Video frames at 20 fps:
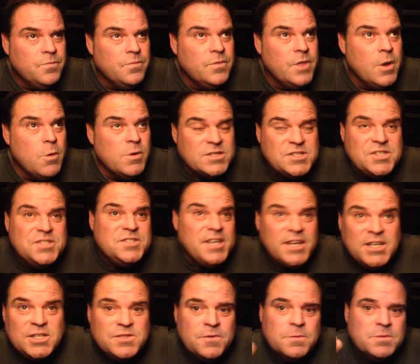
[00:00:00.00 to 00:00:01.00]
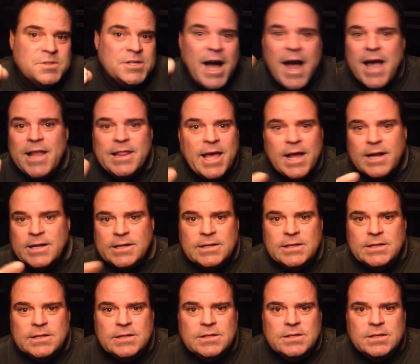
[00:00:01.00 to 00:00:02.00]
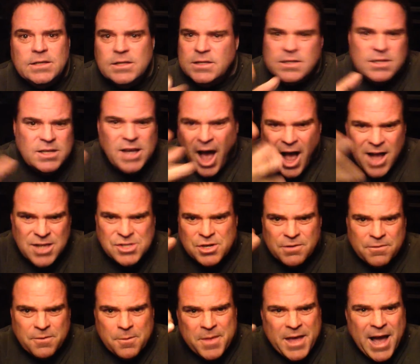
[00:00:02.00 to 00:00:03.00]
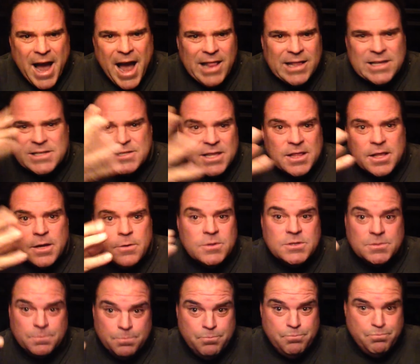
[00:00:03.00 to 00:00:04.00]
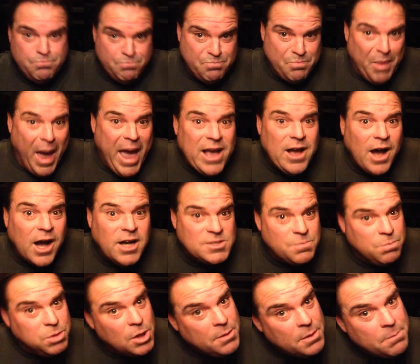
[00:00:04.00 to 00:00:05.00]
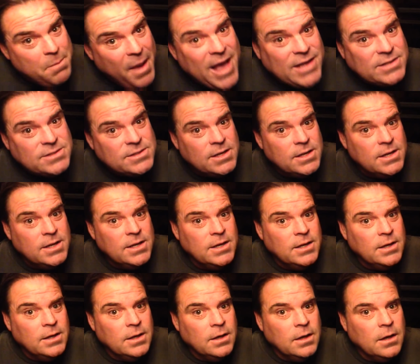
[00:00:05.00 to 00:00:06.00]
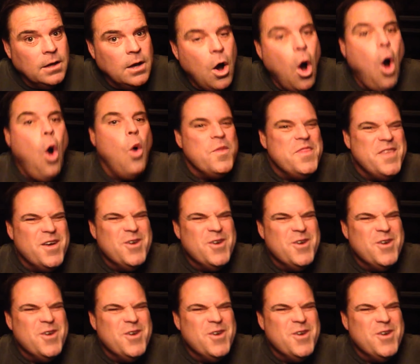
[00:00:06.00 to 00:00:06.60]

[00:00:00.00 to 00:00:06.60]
There were sticks from Thailand, and ganja from the islands, and there was Bangkok's Blue and Best. Oh, and